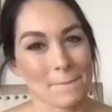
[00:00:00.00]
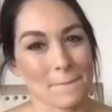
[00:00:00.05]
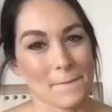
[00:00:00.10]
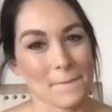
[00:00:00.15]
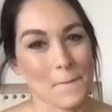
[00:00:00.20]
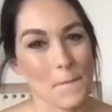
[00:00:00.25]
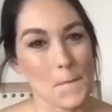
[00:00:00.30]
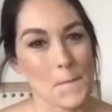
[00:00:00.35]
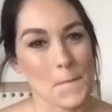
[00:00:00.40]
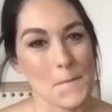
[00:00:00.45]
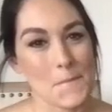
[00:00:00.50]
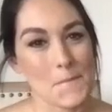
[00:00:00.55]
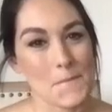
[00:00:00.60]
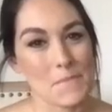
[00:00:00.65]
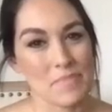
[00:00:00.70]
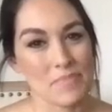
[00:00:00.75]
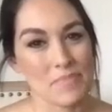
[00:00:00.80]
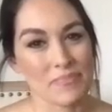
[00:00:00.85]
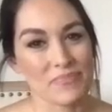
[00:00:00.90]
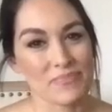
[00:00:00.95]

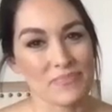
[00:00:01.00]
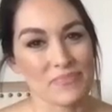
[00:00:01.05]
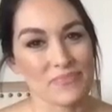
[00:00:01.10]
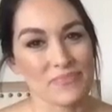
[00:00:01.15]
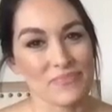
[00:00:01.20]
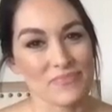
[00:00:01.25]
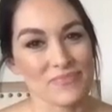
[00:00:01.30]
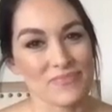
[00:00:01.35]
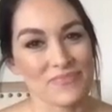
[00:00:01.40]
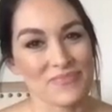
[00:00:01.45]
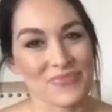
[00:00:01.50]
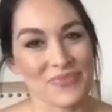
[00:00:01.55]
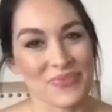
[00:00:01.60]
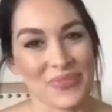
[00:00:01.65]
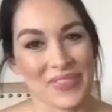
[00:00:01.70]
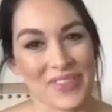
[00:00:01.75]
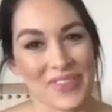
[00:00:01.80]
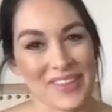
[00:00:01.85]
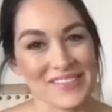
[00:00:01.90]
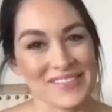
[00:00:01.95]

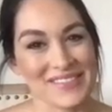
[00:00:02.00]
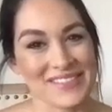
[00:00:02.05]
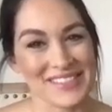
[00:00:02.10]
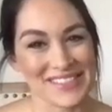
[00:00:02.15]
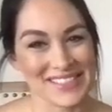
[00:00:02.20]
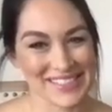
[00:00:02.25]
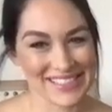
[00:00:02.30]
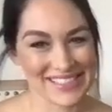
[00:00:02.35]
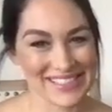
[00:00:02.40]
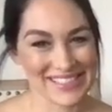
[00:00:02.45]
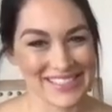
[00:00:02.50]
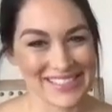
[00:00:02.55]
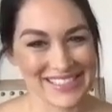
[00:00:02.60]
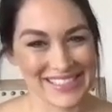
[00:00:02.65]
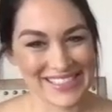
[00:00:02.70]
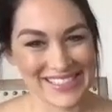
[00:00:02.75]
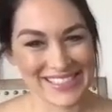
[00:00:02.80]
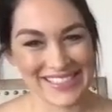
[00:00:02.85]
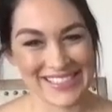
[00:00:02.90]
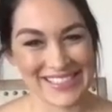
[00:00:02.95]

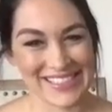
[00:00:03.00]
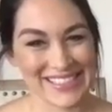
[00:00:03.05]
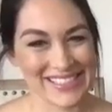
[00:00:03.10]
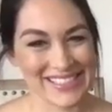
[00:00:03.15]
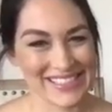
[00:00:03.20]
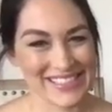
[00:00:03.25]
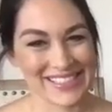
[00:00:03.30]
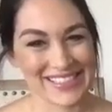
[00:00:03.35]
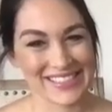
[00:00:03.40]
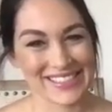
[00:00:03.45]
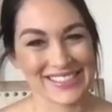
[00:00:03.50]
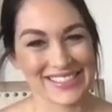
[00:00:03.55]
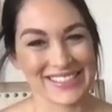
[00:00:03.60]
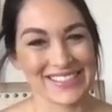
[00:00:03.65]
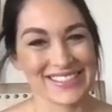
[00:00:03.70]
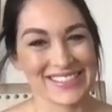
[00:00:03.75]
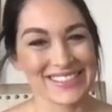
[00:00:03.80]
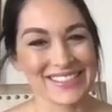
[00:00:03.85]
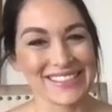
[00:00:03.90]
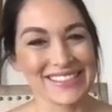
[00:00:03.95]

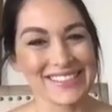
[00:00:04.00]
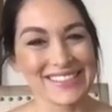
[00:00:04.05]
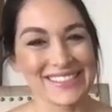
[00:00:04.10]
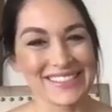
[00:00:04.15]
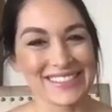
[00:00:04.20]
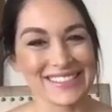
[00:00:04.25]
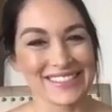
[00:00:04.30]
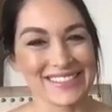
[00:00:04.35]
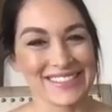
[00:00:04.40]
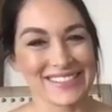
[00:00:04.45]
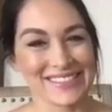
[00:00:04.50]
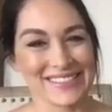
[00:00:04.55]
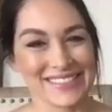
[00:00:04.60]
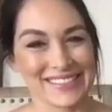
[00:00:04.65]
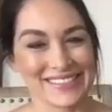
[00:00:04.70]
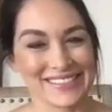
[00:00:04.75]
[no speech]